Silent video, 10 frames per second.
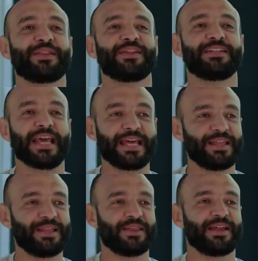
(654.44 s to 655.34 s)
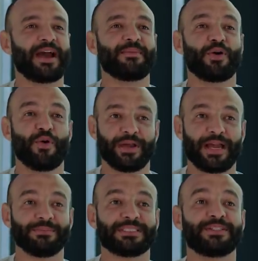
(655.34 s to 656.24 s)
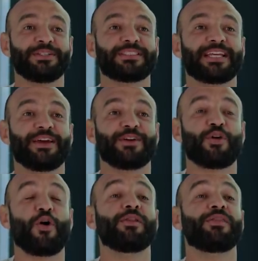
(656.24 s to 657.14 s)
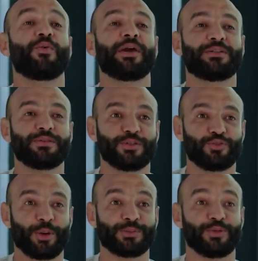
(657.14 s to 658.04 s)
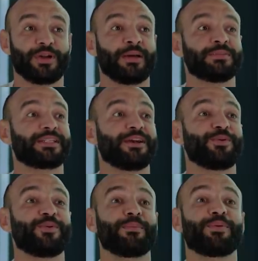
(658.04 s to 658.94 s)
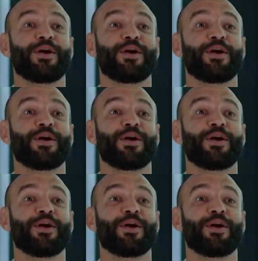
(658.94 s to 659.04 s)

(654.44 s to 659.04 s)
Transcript: the day that I'm going. I'm still scared on the way to the drop zone. I'm scared when I put